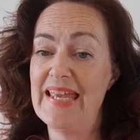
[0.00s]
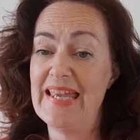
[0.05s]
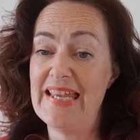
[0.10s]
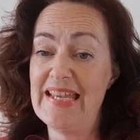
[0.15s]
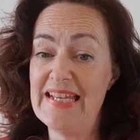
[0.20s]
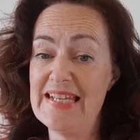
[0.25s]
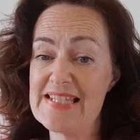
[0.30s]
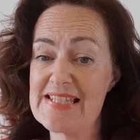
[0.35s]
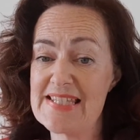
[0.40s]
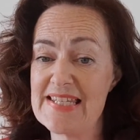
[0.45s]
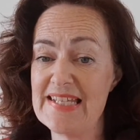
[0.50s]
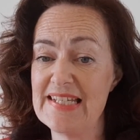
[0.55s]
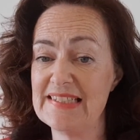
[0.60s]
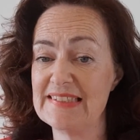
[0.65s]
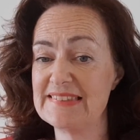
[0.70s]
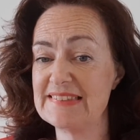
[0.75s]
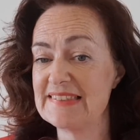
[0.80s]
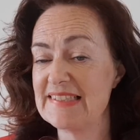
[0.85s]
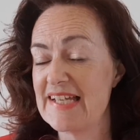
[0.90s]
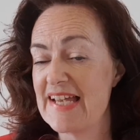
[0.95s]
Is
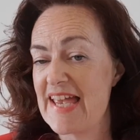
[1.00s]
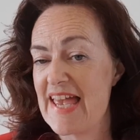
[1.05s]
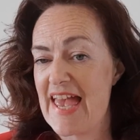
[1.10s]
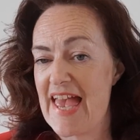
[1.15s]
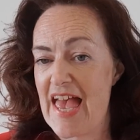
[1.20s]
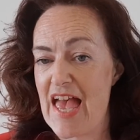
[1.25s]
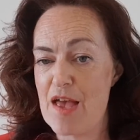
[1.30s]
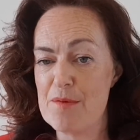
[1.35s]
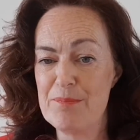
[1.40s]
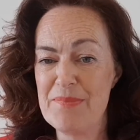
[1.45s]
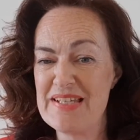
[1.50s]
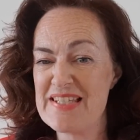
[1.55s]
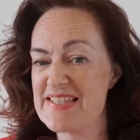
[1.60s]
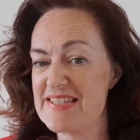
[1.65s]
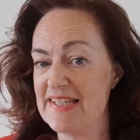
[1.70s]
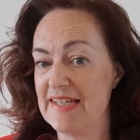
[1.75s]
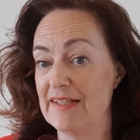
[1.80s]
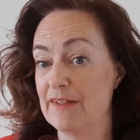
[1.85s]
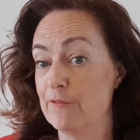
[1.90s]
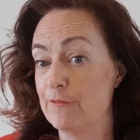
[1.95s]
it a
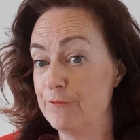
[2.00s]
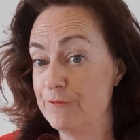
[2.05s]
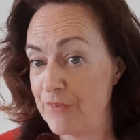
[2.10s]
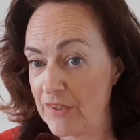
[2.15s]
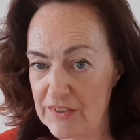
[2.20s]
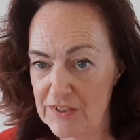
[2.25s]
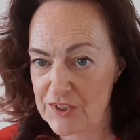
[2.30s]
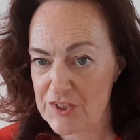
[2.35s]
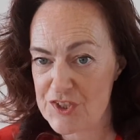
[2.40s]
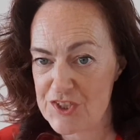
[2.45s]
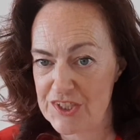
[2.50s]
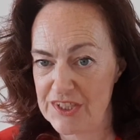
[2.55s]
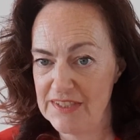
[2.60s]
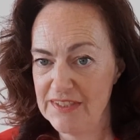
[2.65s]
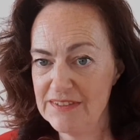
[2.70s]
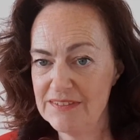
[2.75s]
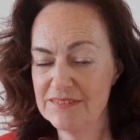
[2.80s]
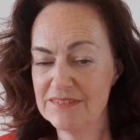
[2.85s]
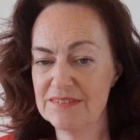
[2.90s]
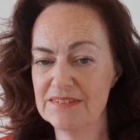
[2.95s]
missing
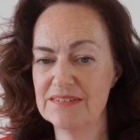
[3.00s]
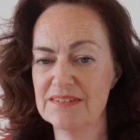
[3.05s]
function?